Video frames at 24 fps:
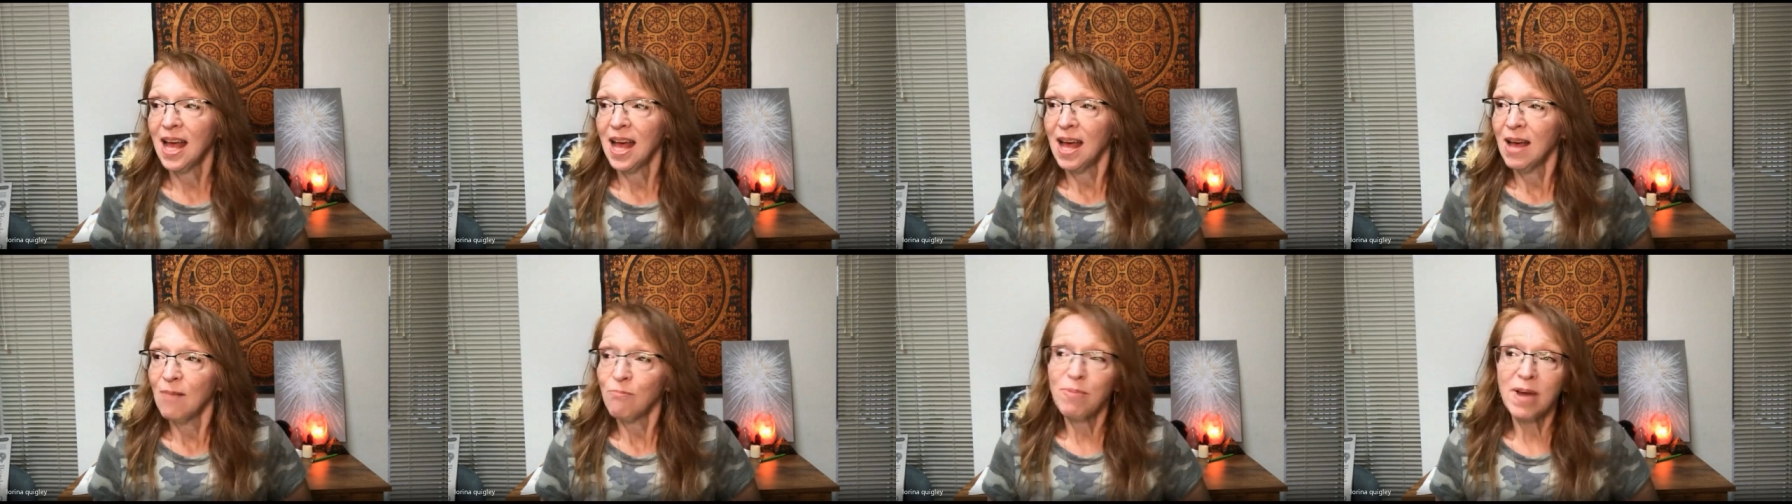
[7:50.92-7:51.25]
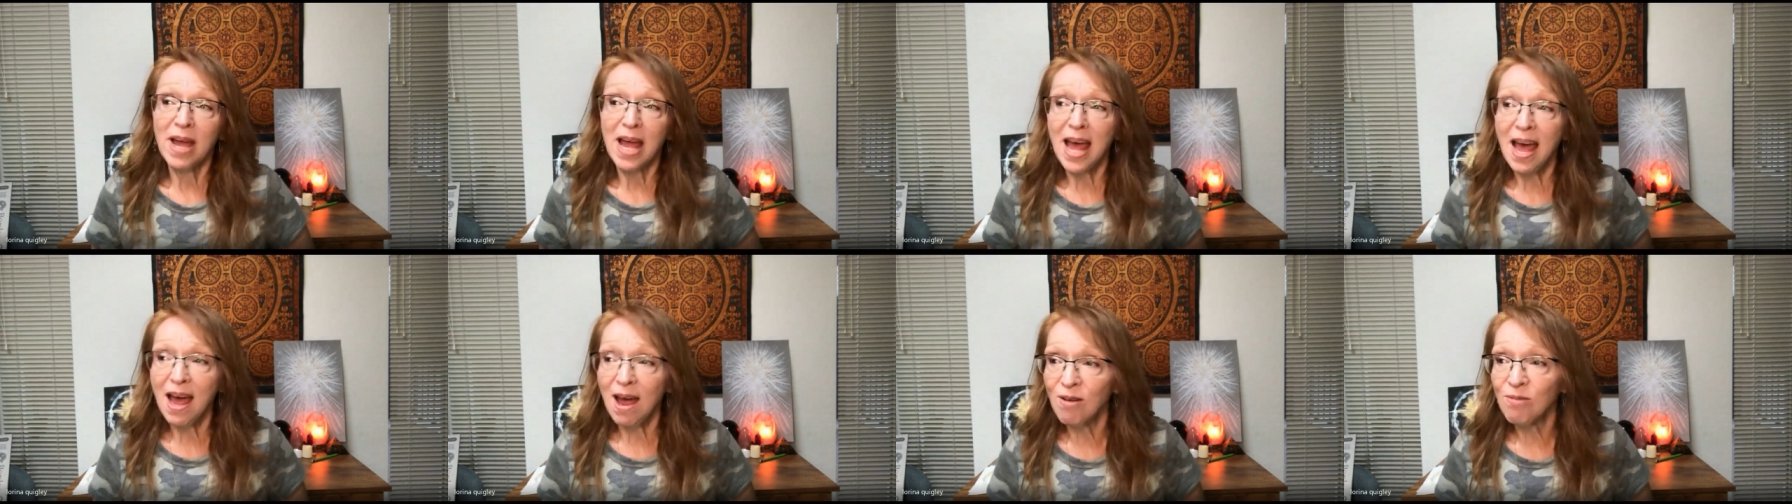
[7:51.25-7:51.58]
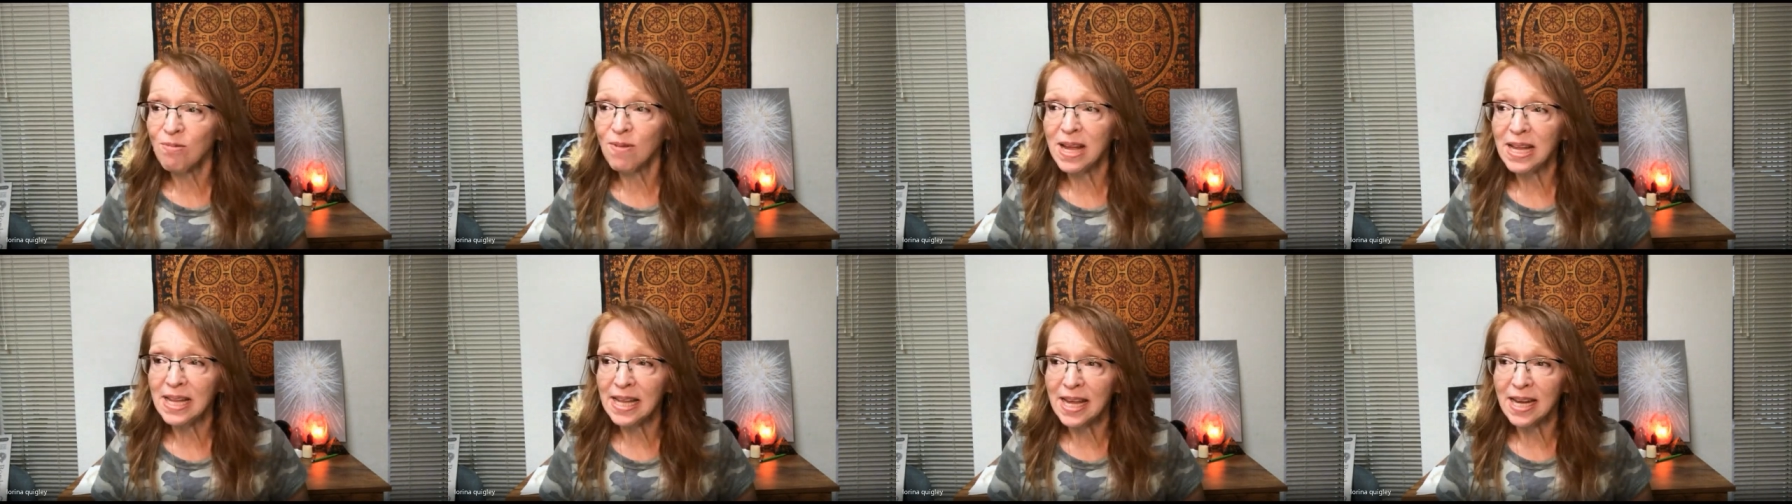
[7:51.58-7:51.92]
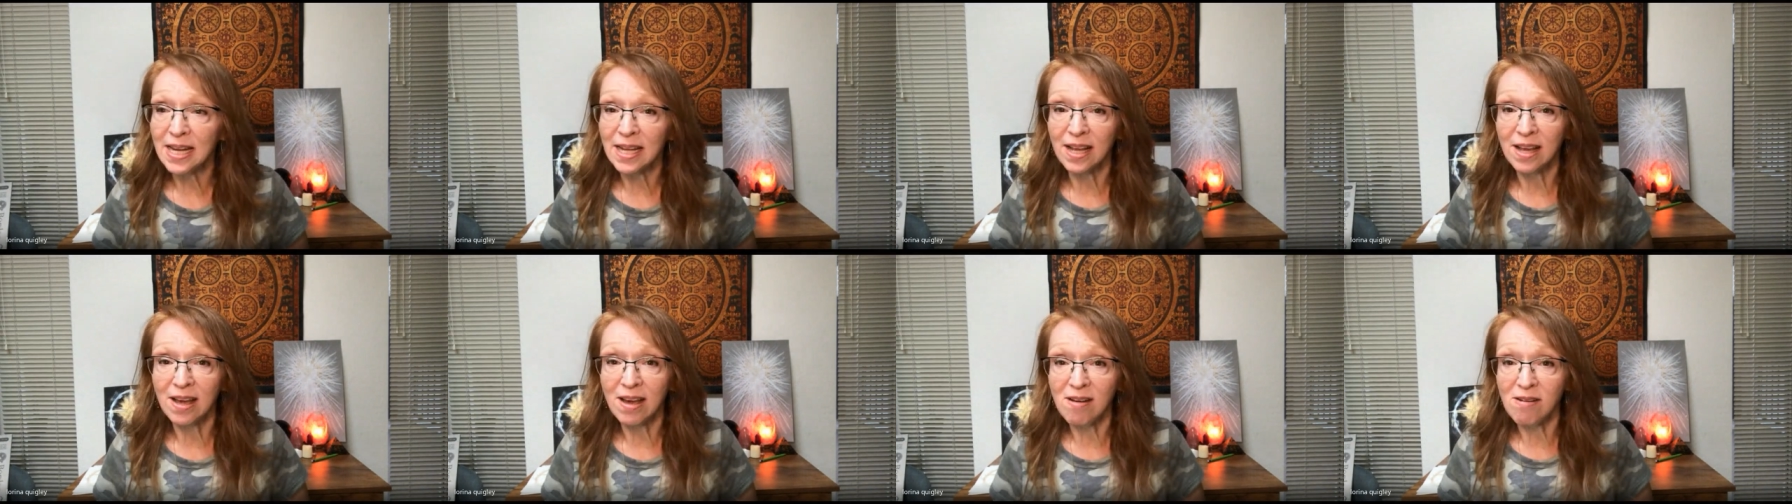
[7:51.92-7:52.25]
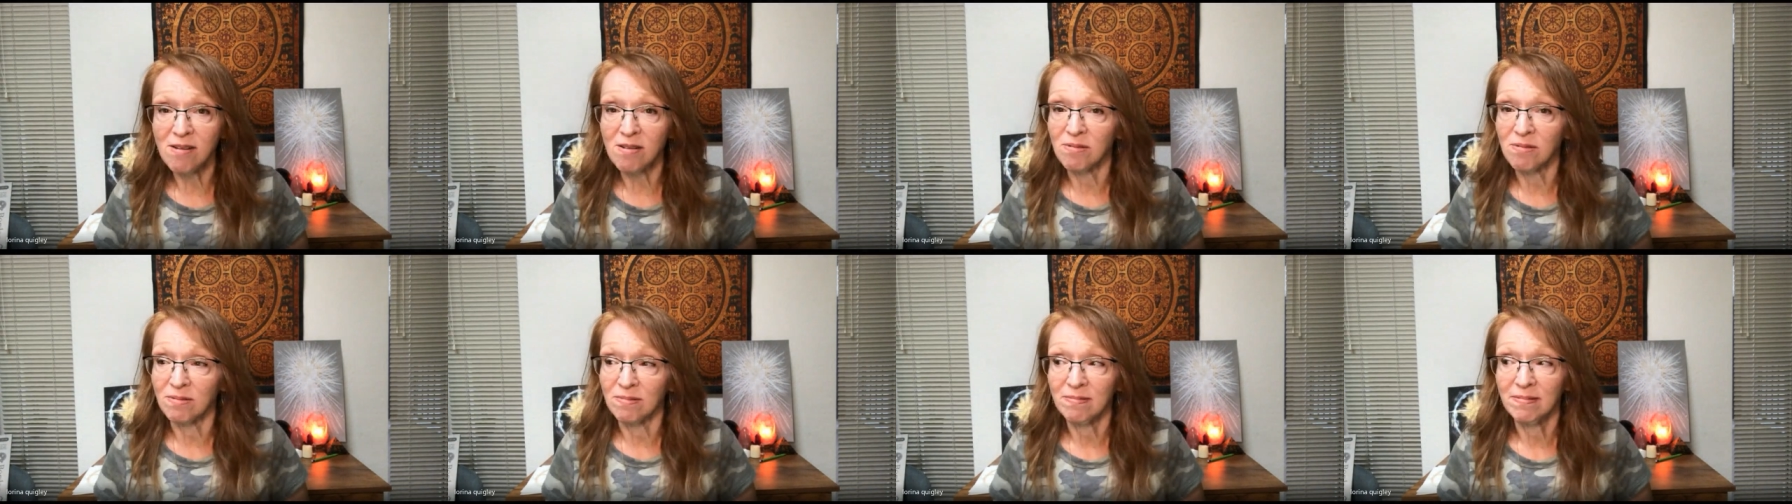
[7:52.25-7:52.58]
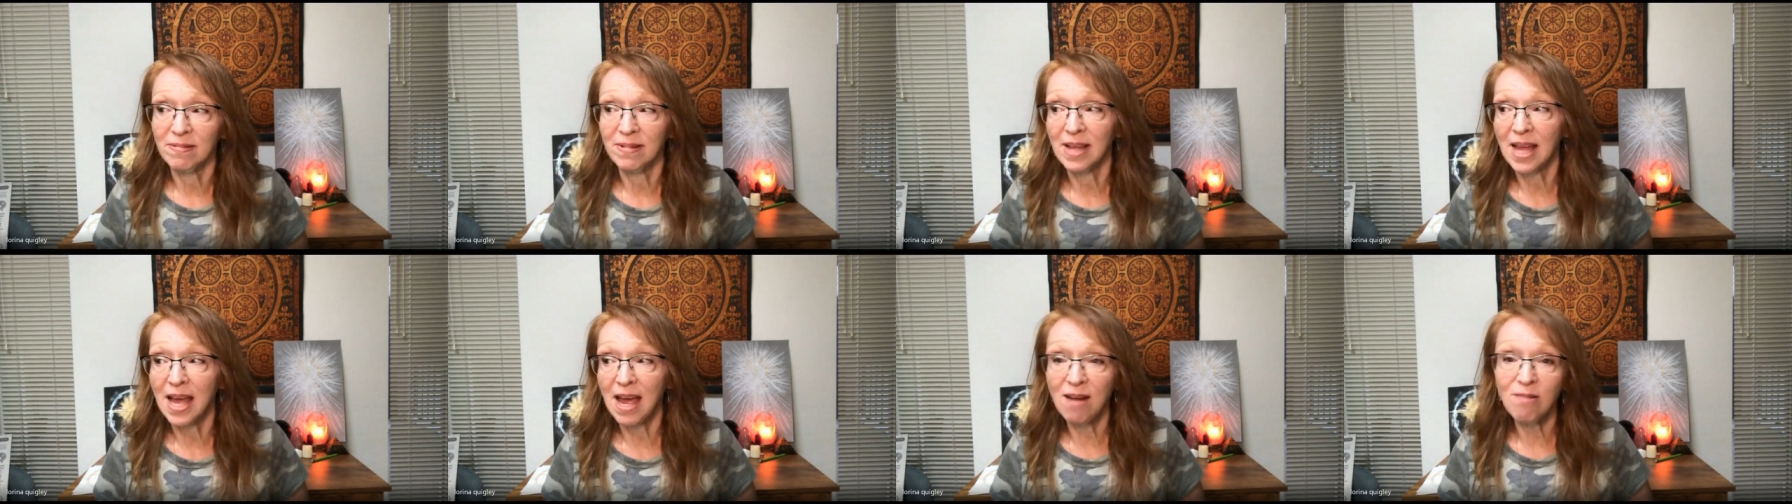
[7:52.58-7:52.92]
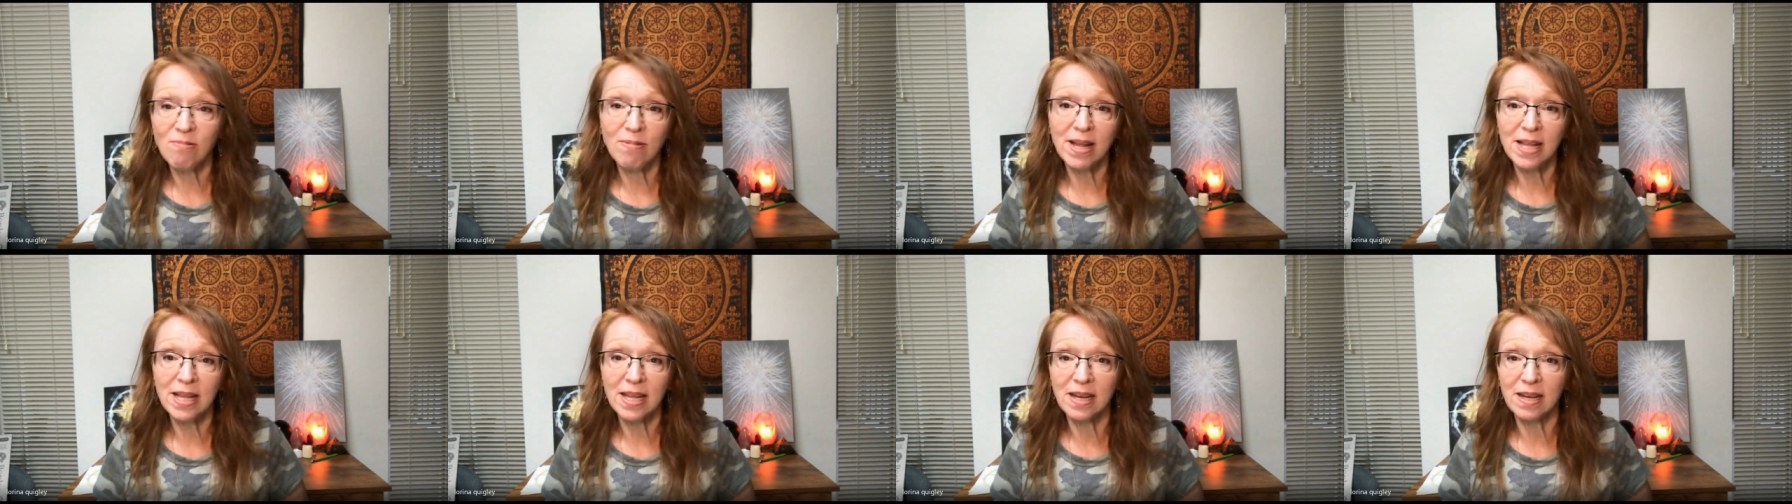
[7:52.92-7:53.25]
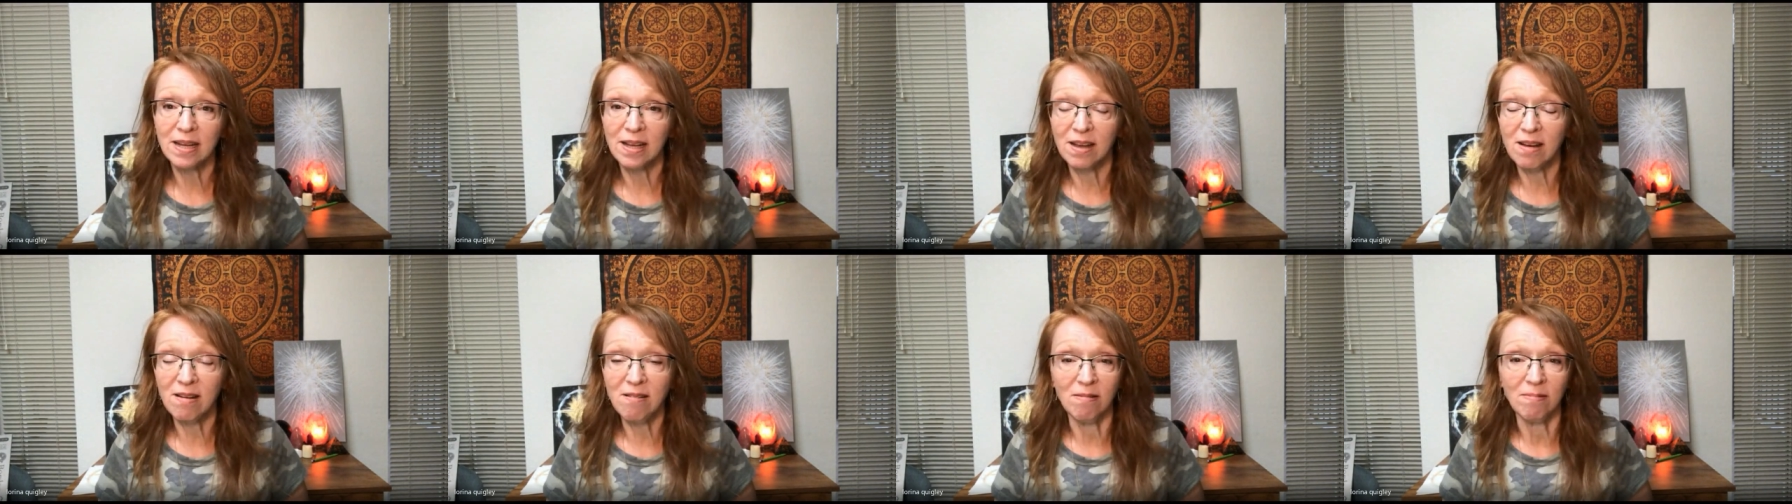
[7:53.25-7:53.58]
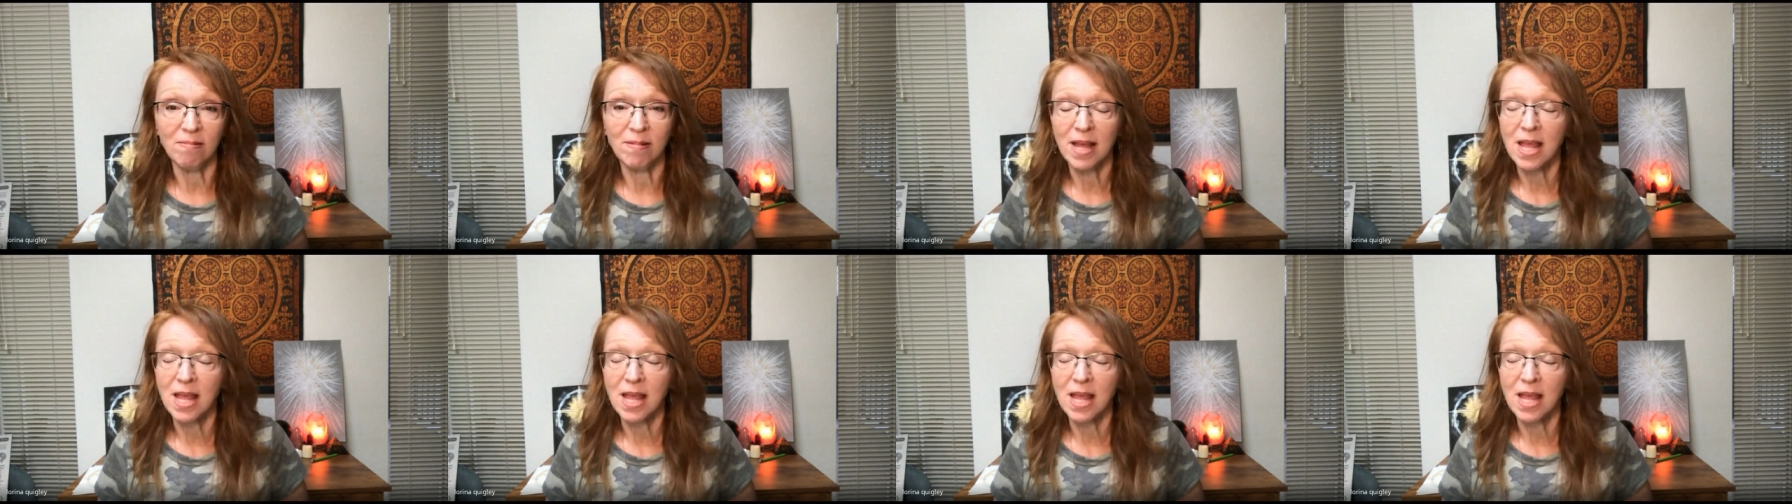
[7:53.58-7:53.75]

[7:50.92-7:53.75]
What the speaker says: but how do I let it go? How do I let it go?